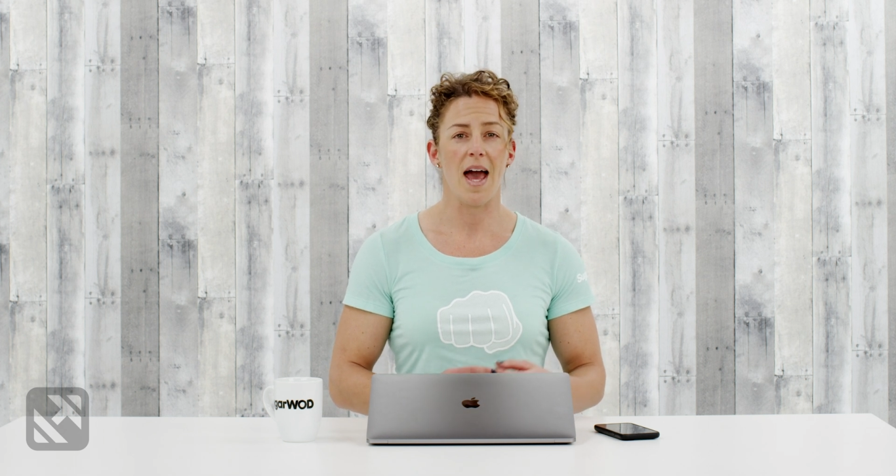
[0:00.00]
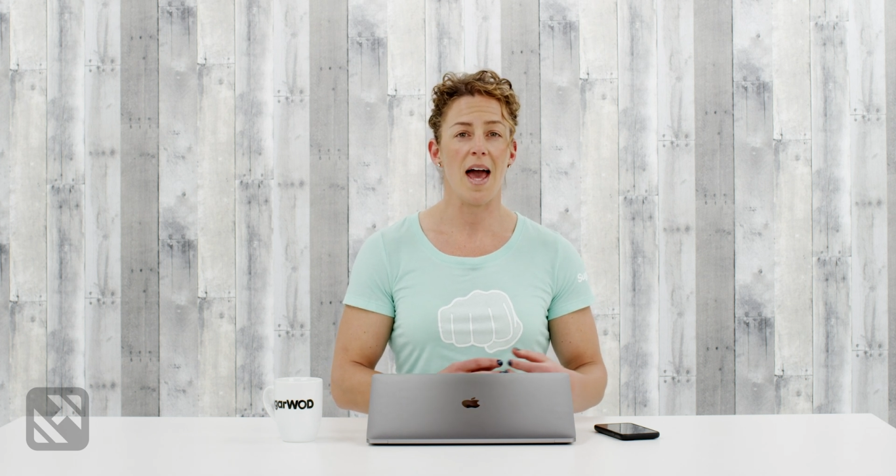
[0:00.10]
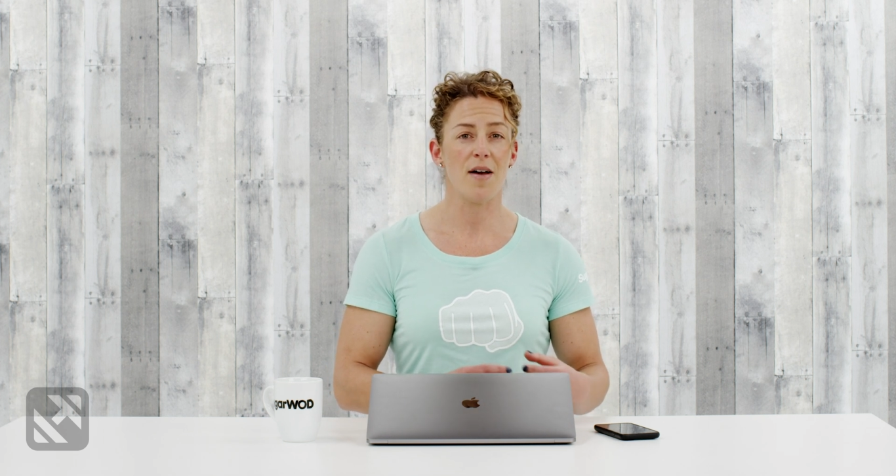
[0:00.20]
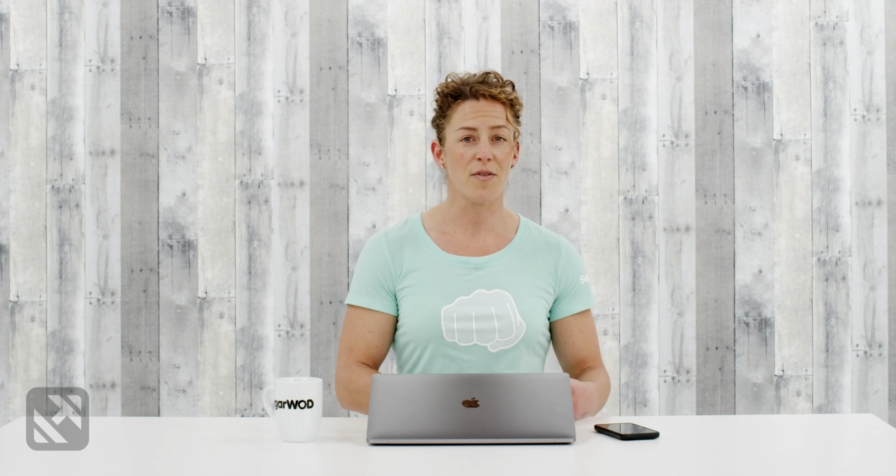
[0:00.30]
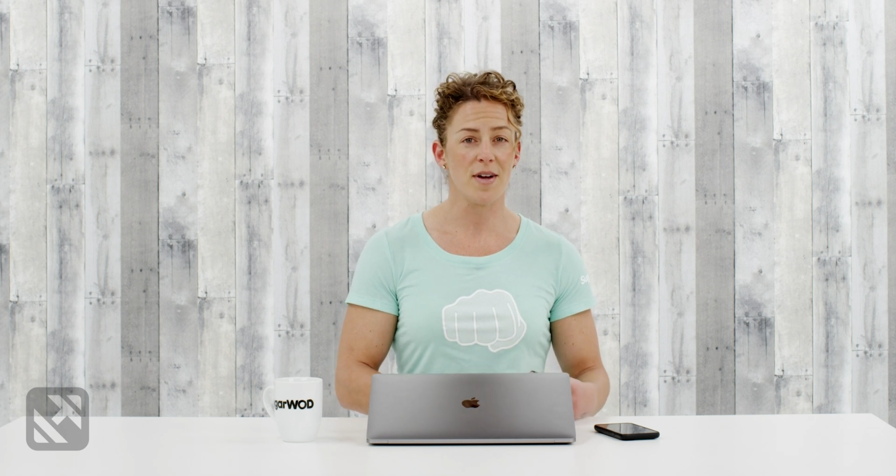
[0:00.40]

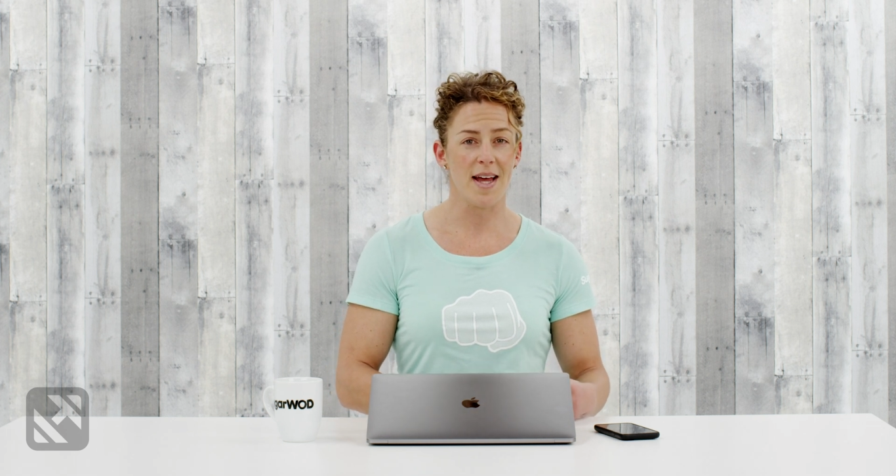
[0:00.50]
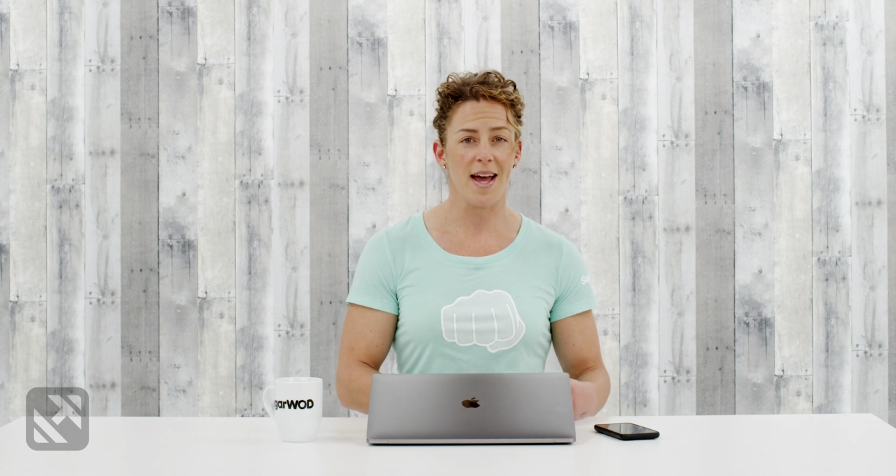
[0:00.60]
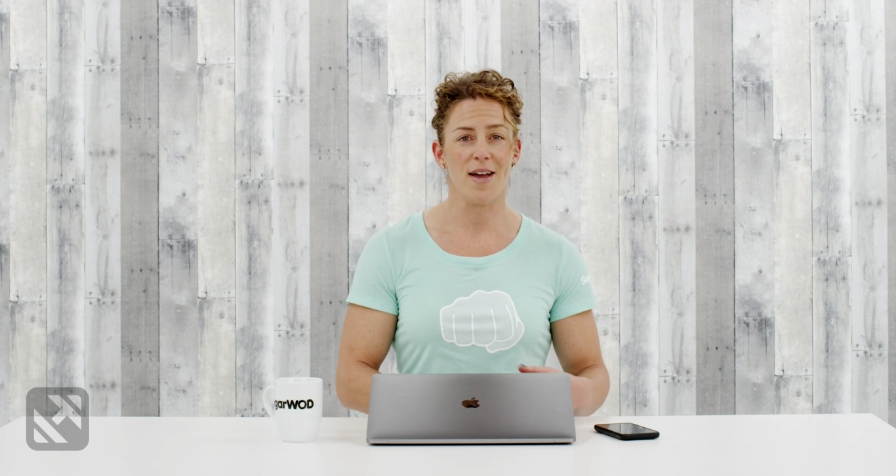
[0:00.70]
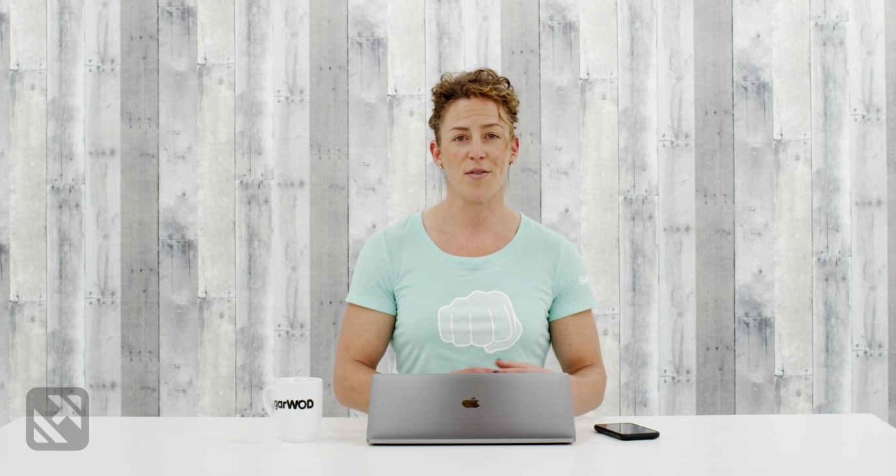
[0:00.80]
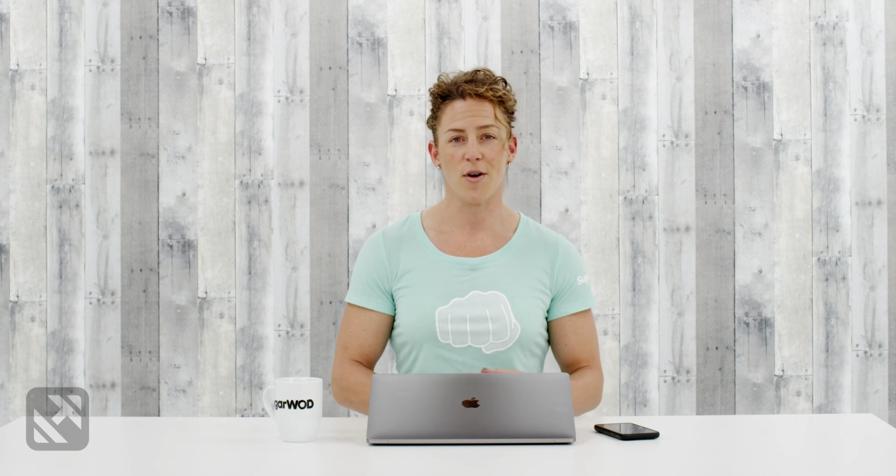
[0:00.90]
every
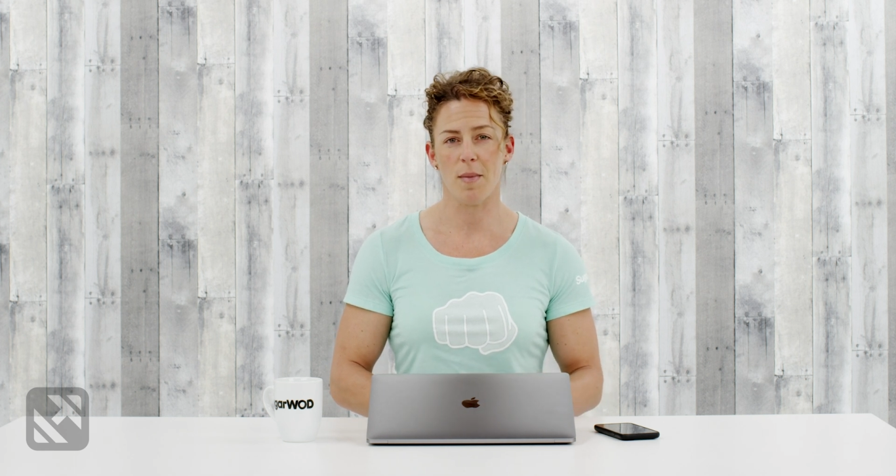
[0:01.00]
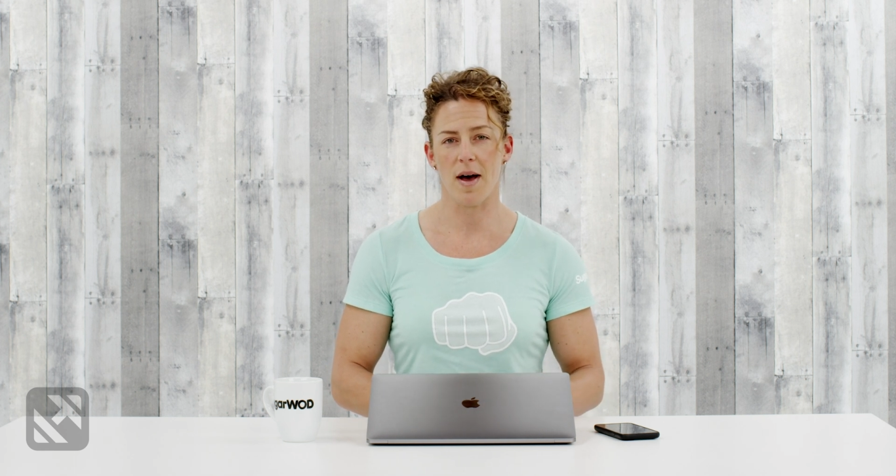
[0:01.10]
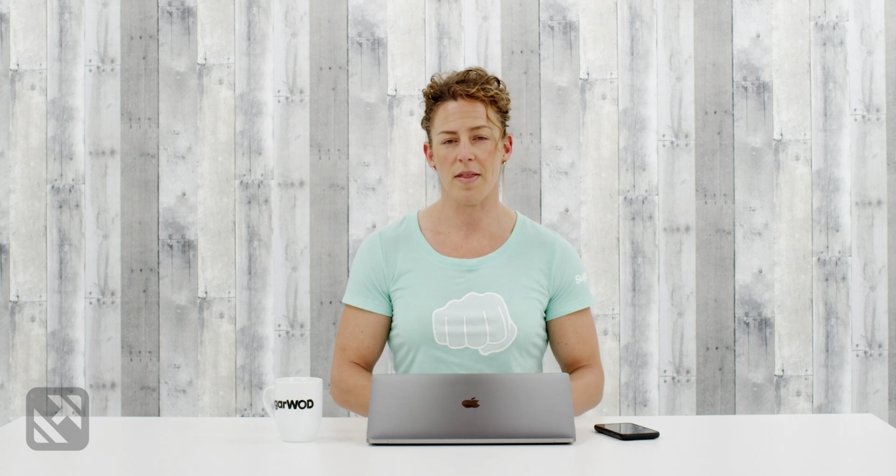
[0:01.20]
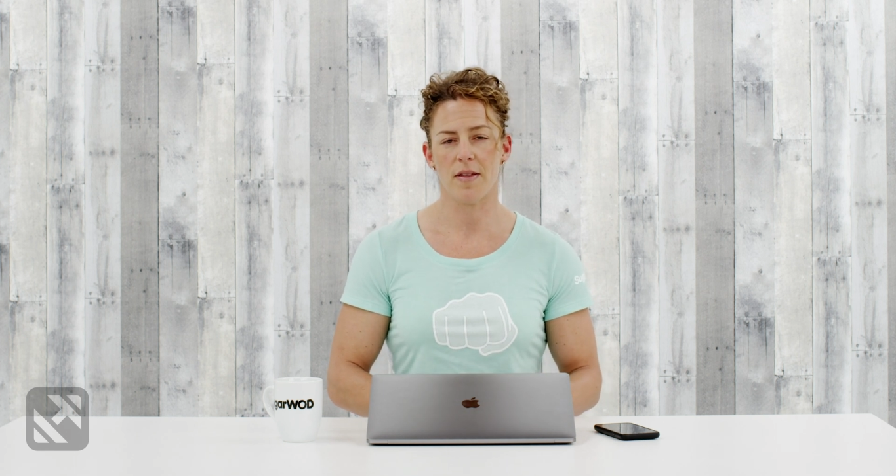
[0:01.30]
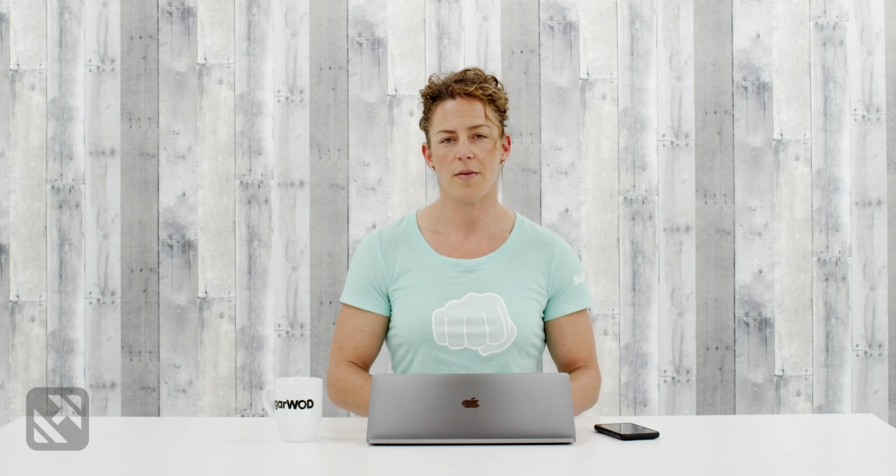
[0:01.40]
day for a
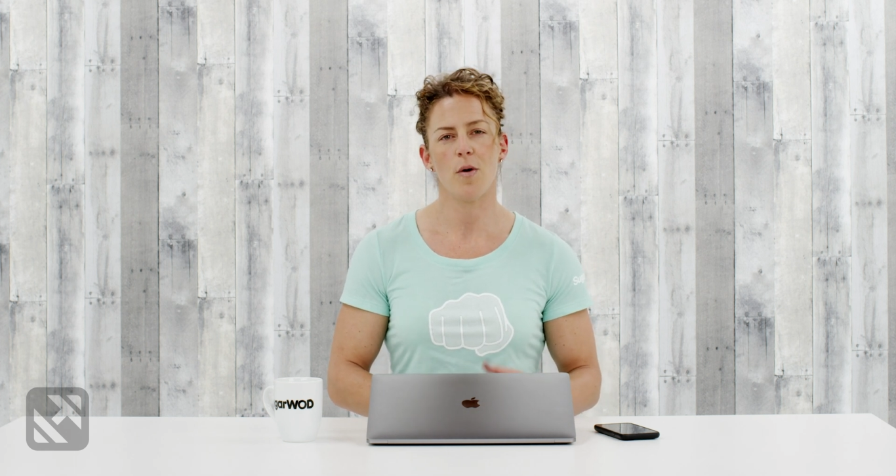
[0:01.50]
month.